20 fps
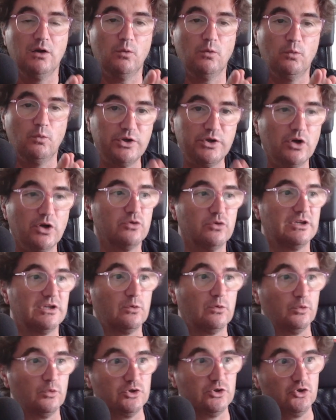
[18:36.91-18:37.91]
we know
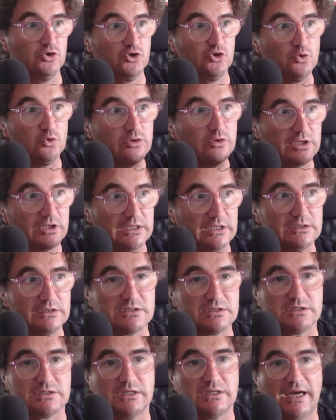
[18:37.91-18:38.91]
that we do
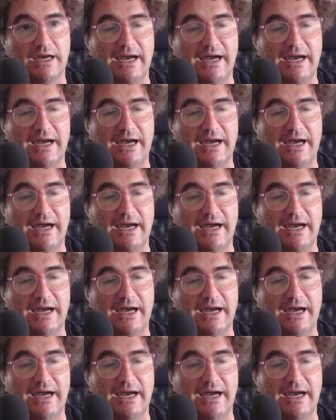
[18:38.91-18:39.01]
things